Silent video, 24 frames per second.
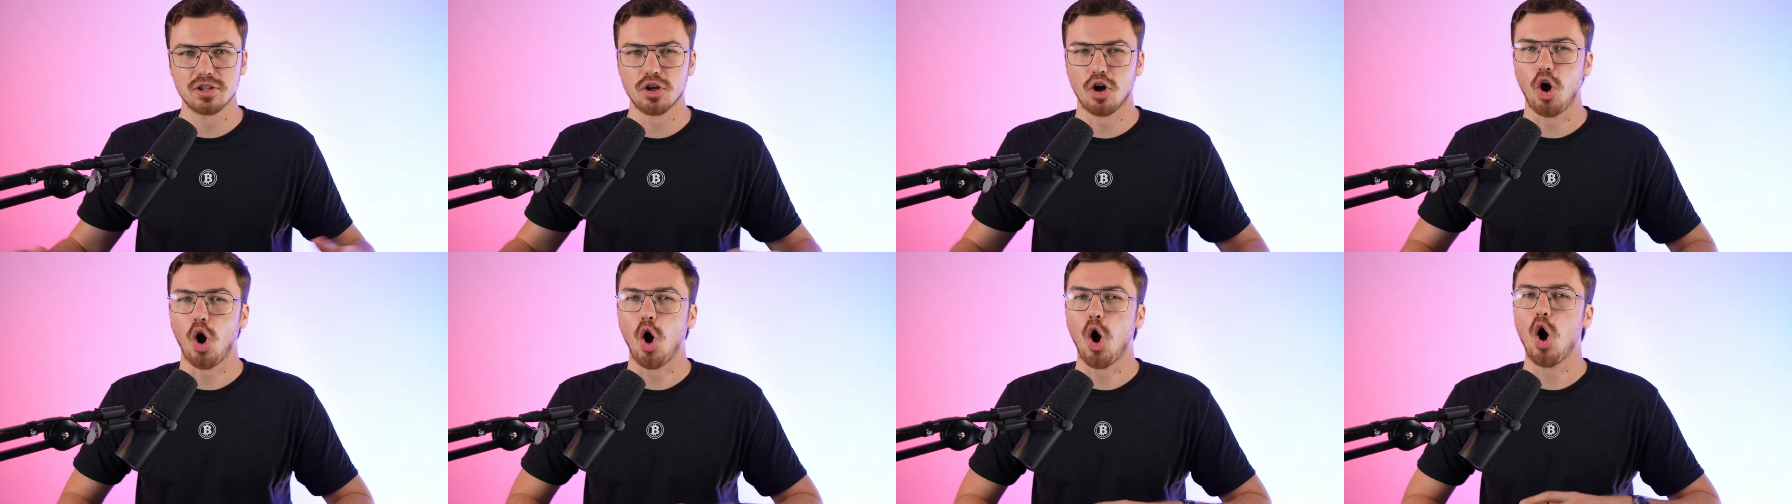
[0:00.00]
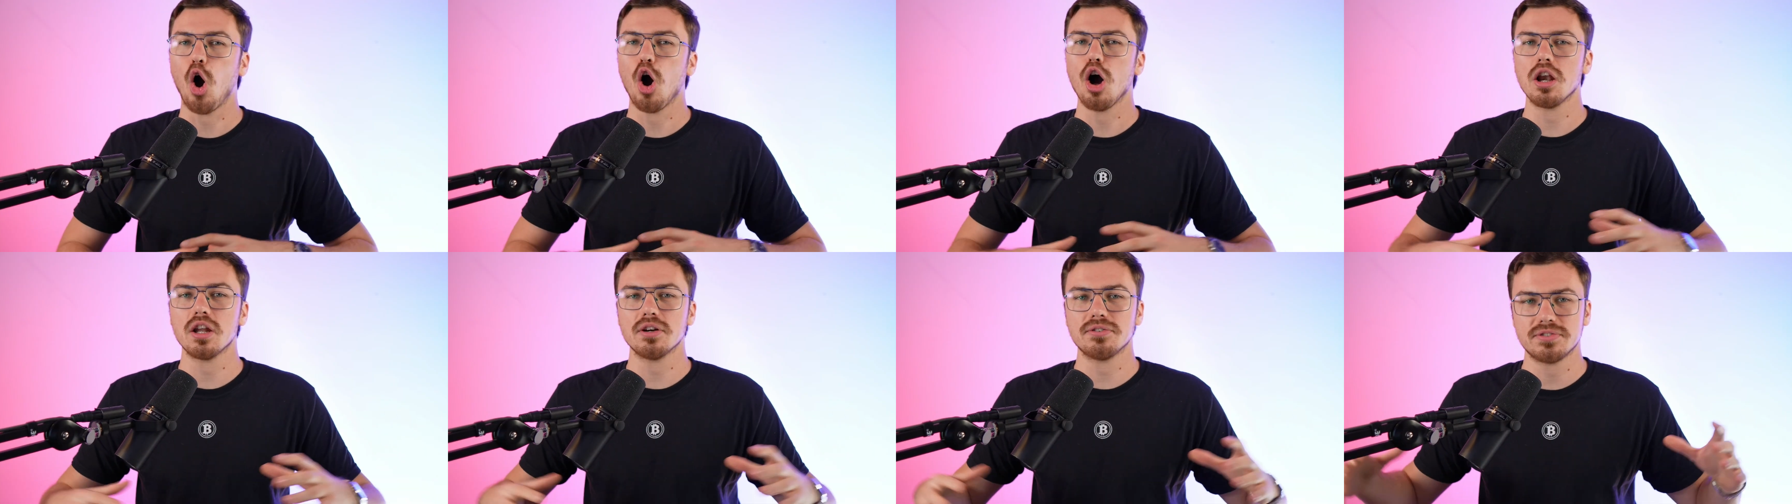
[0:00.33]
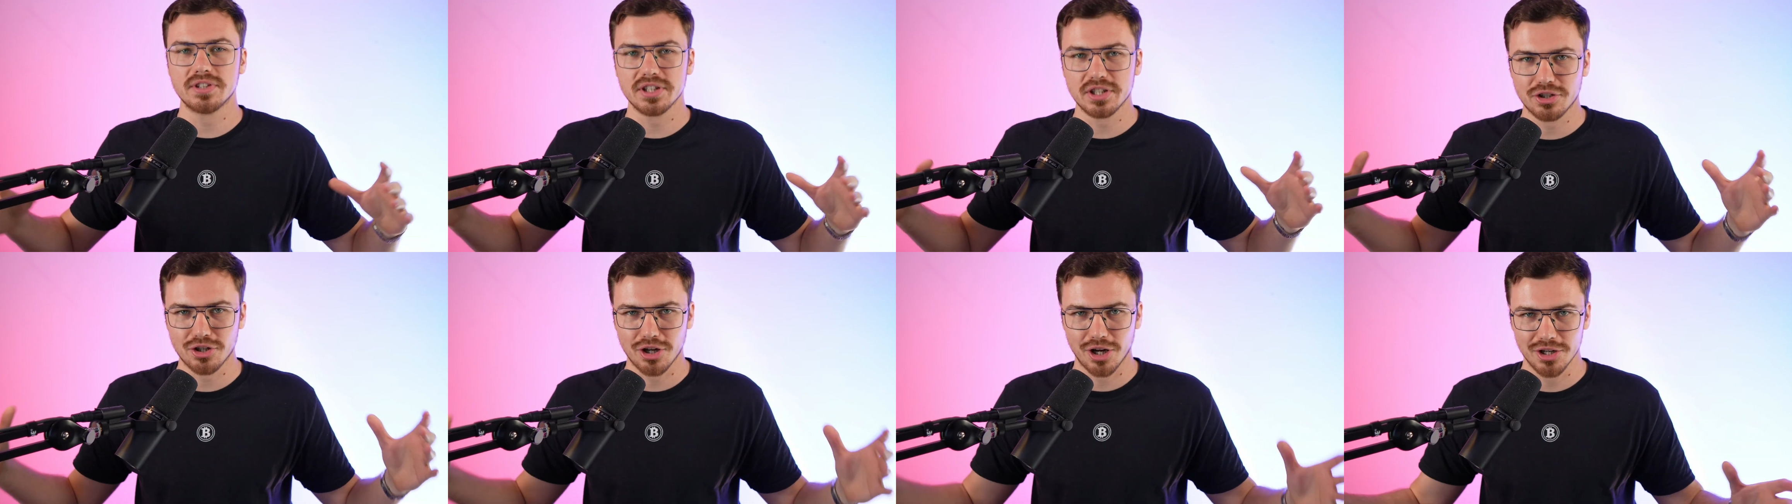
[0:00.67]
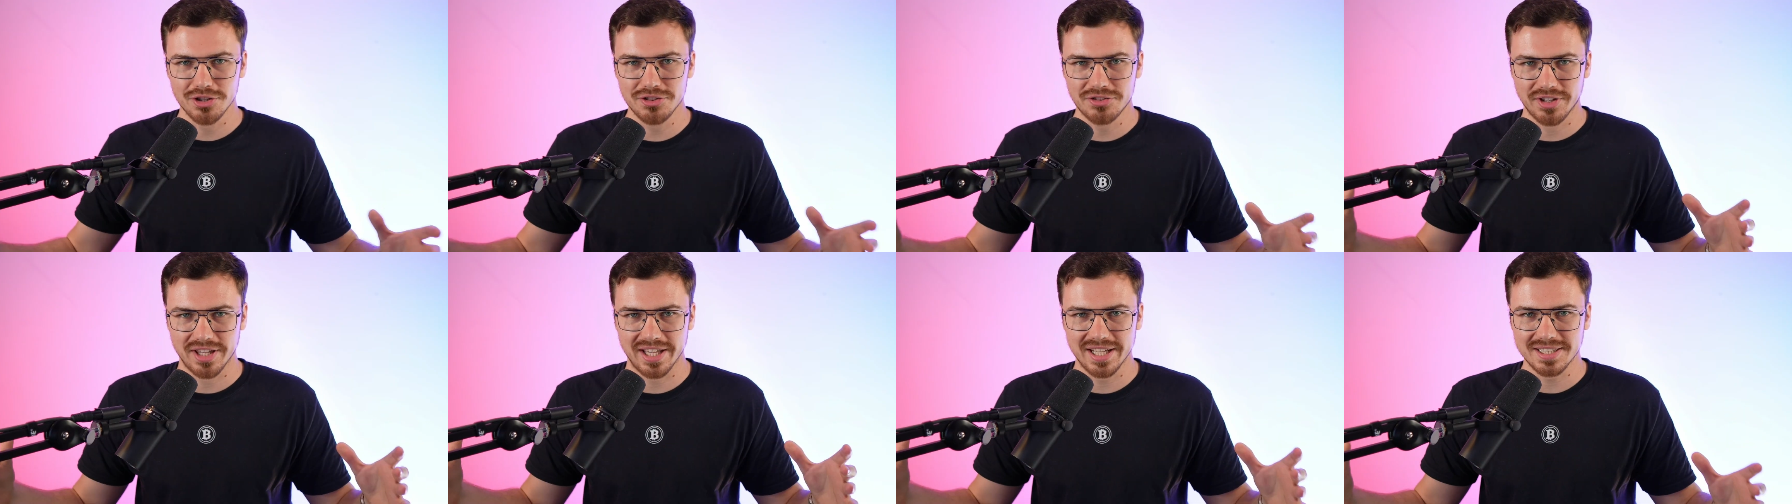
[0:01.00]
all of the
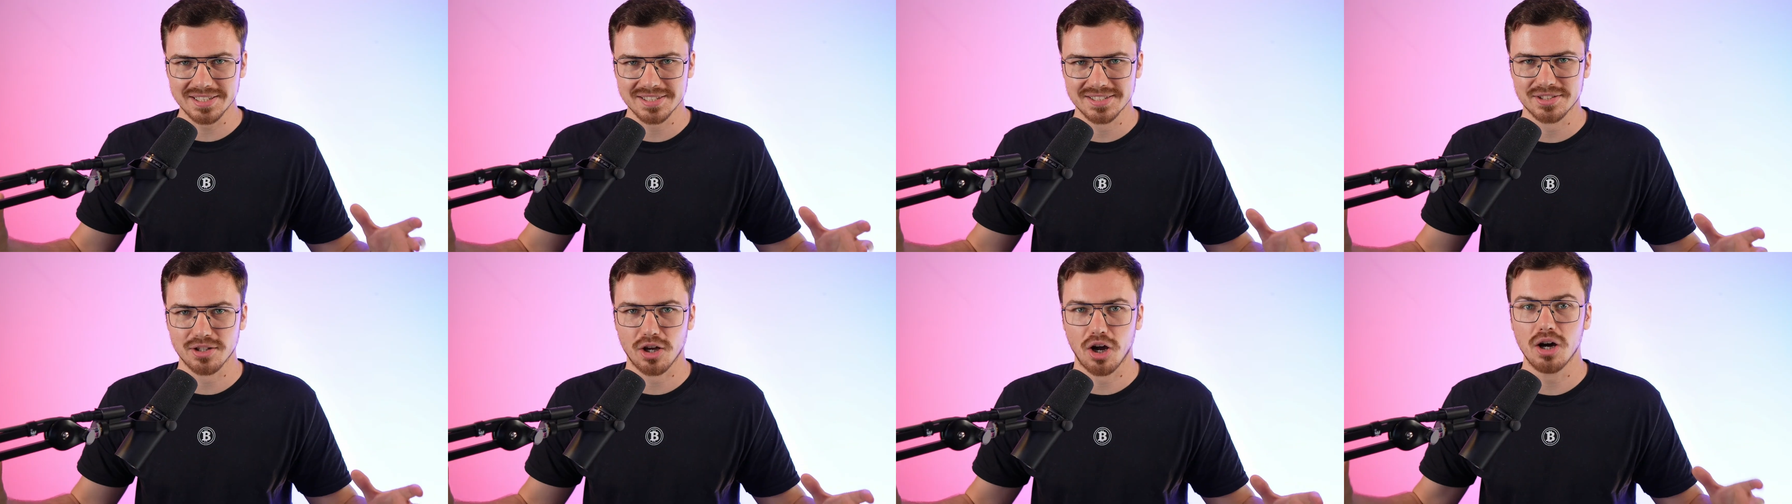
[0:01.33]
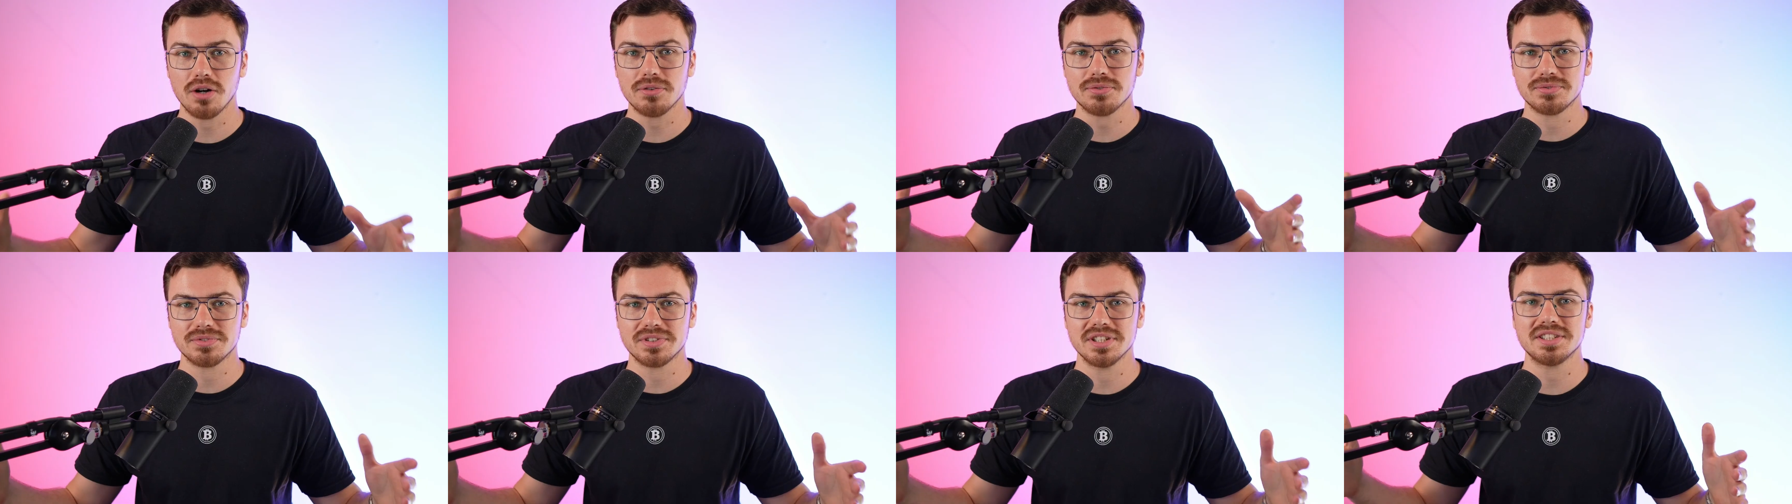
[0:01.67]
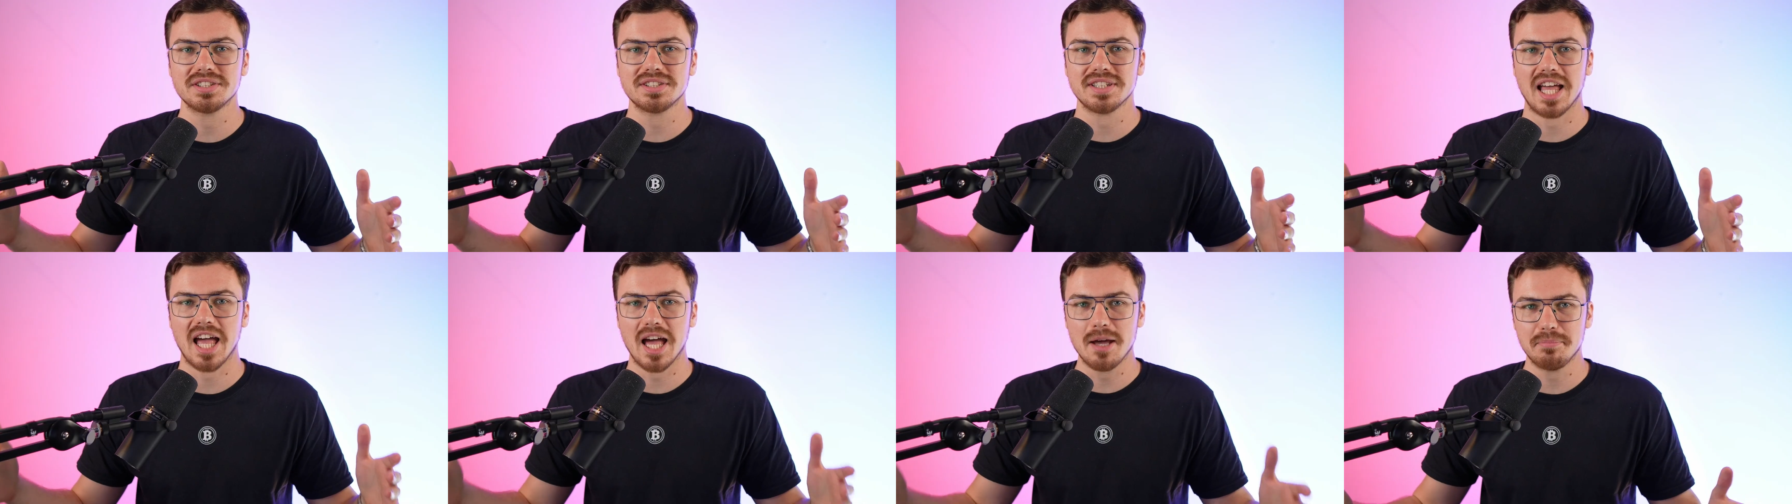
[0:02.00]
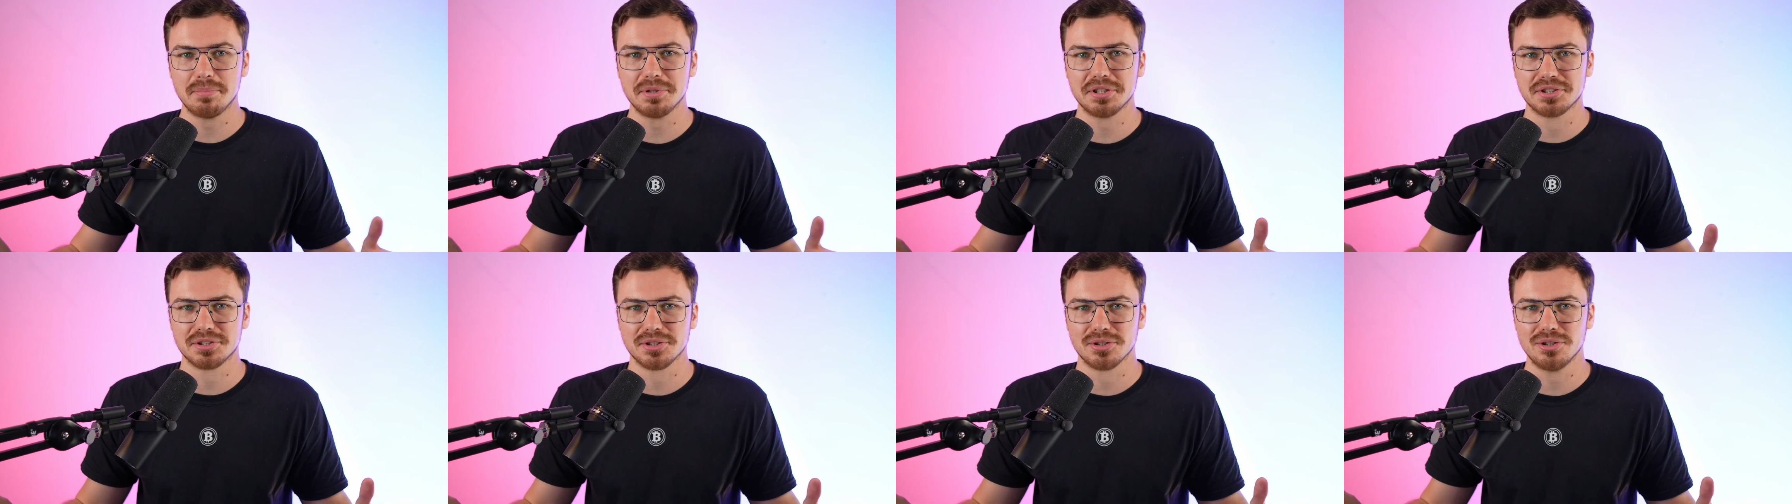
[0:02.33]
context of this
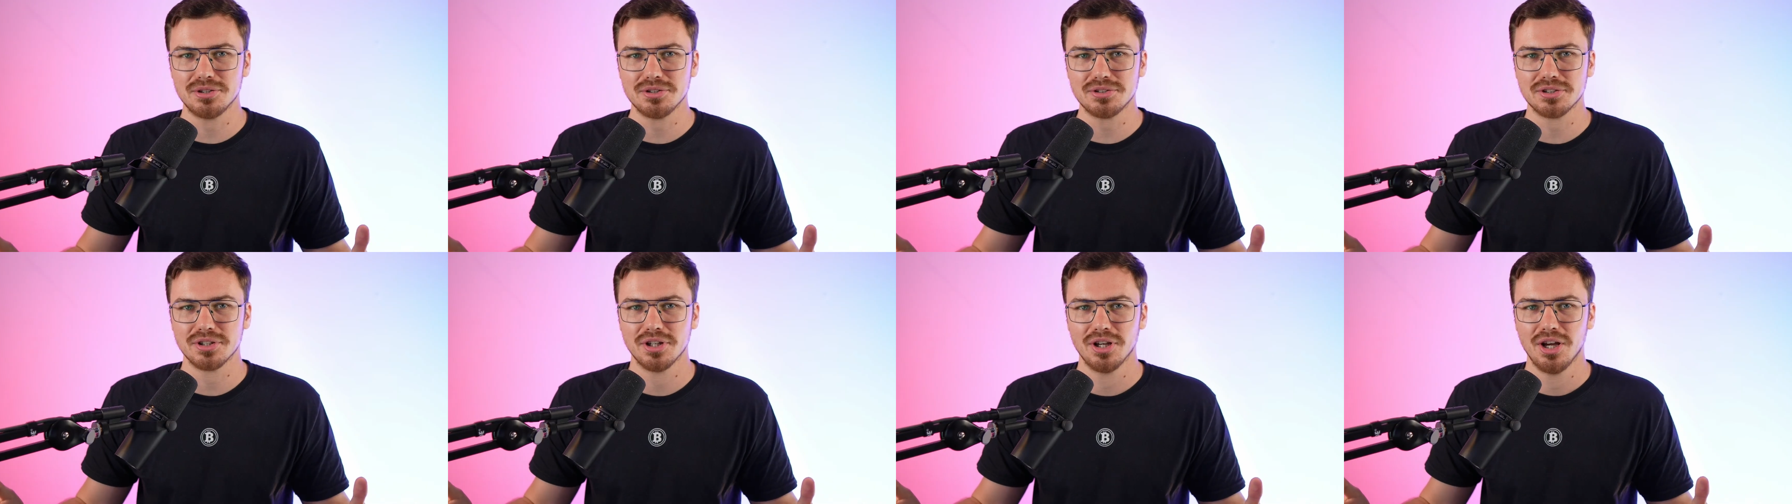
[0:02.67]
episode,